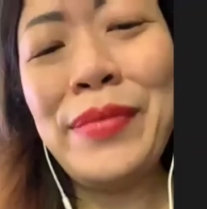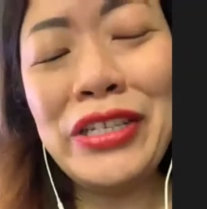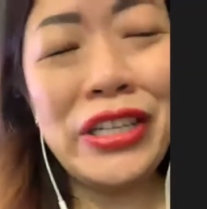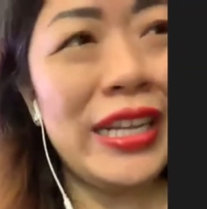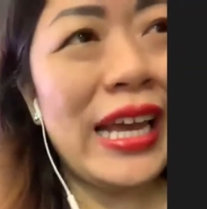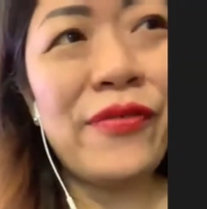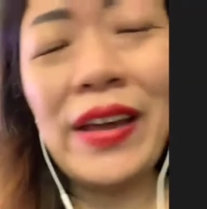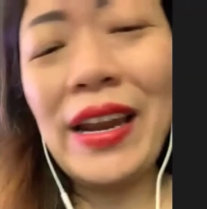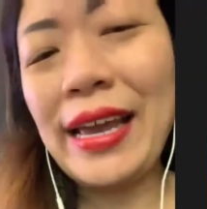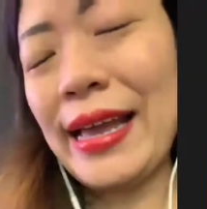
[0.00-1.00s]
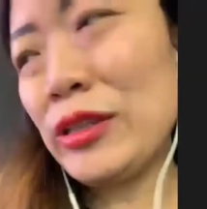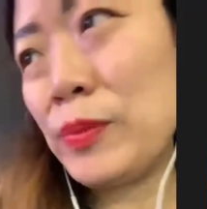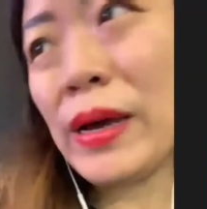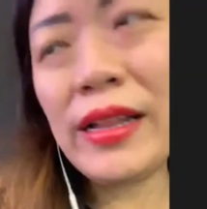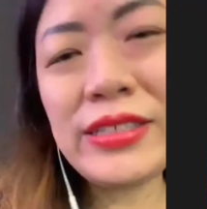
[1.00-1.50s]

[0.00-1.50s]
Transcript: I felt like I had to